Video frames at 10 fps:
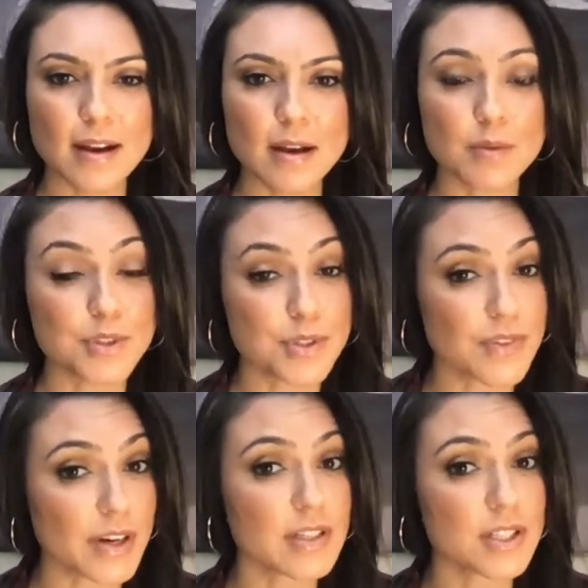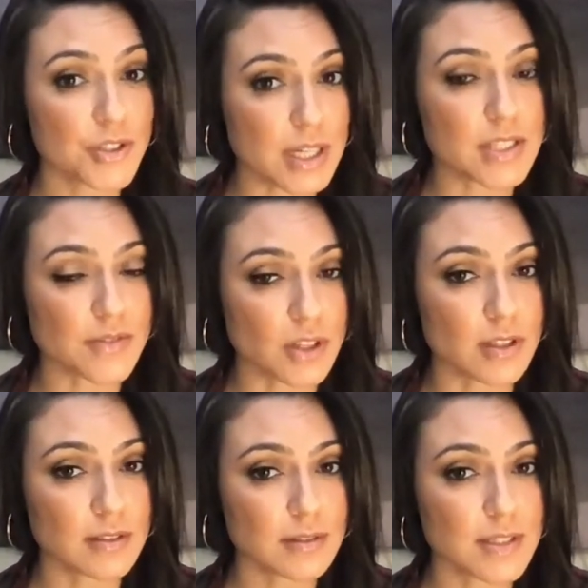which was very
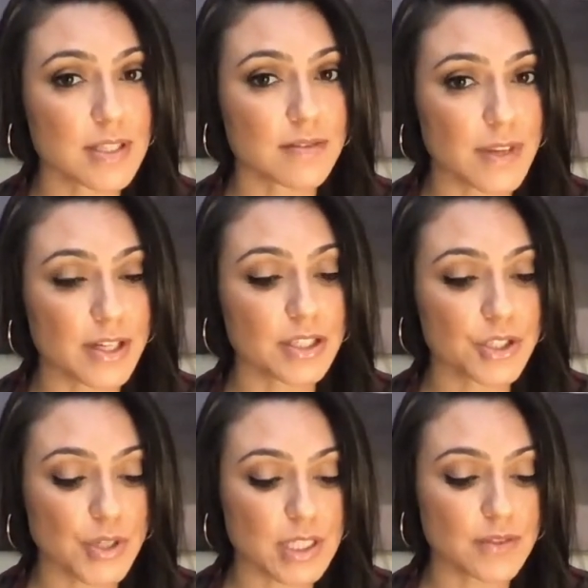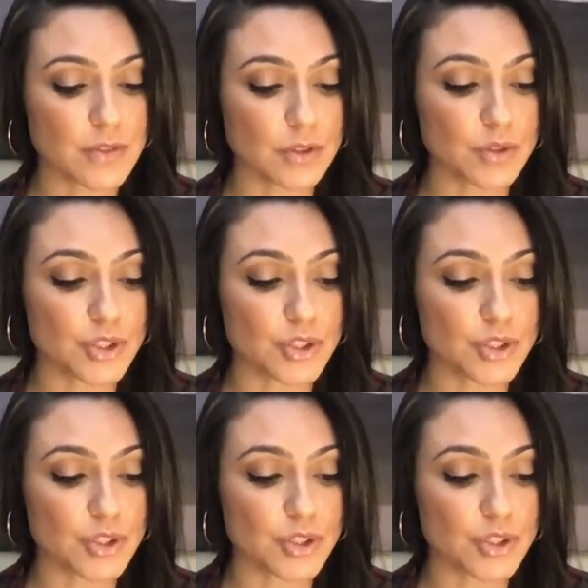stressful. It was a very stressful